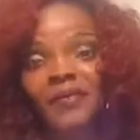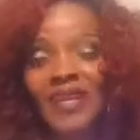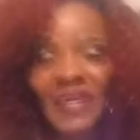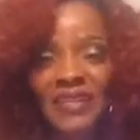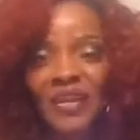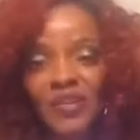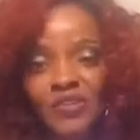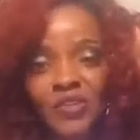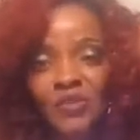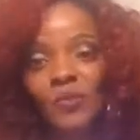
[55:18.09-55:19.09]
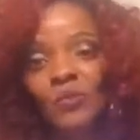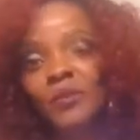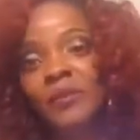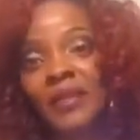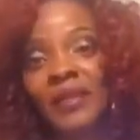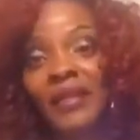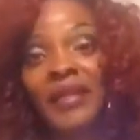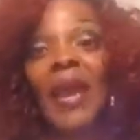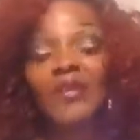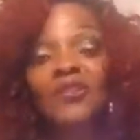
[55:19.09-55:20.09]
He does too. He
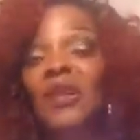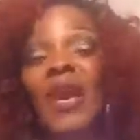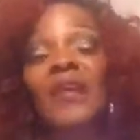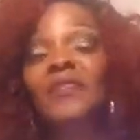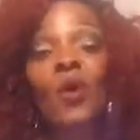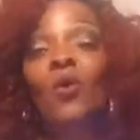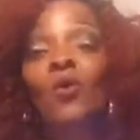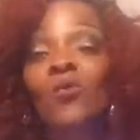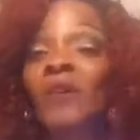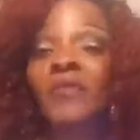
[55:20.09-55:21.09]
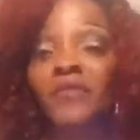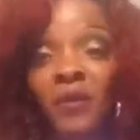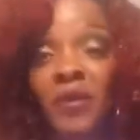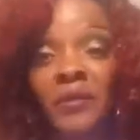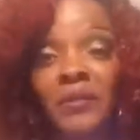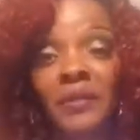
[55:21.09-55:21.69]
actually has the whole river for you.